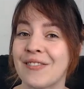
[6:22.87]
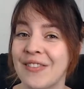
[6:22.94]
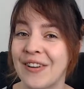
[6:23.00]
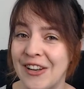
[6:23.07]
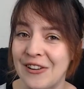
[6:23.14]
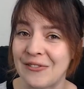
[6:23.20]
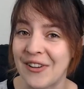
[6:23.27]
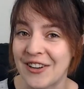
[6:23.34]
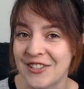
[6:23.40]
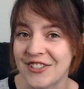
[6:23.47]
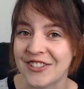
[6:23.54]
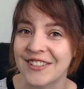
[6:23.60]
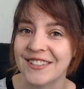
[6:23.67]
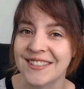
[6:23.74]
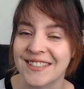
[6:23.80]
fun
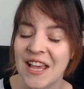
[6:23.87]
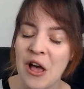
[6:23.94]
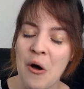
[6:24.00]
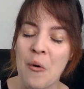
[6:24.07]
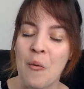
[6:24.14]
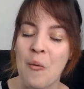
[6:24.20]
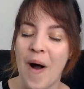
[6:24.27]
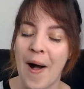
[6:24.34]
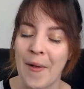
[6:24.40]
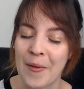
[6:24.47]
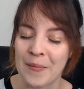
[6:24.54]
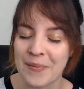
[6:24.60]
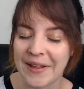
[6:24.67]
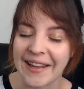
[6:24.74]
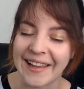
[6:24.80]
adventures
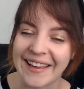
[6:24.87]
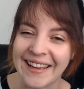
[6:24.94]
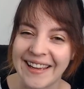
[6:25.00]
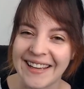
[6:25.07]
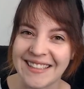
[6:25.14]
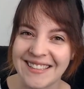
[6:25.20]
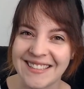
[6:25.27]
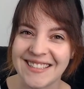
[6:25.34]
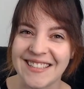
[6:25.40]
while playing.